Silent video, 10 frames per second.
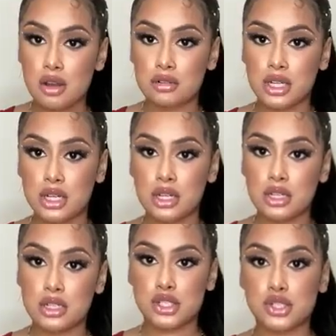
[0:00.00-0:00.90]
own none of
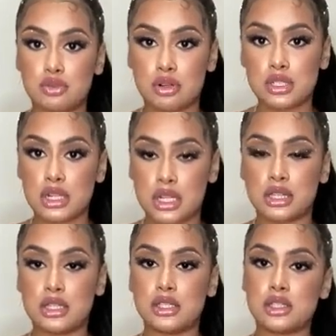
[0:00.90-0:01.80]
the shorts
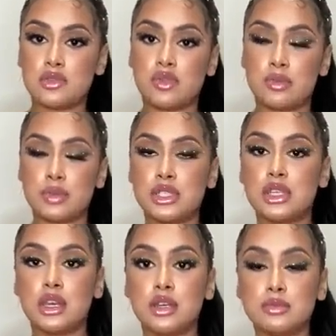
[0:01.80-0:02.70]
like this from
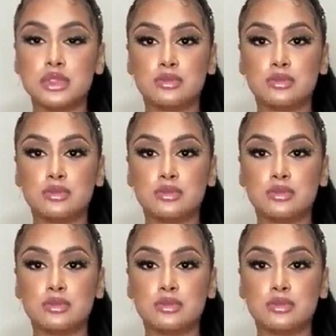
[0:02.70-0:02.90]
Skims,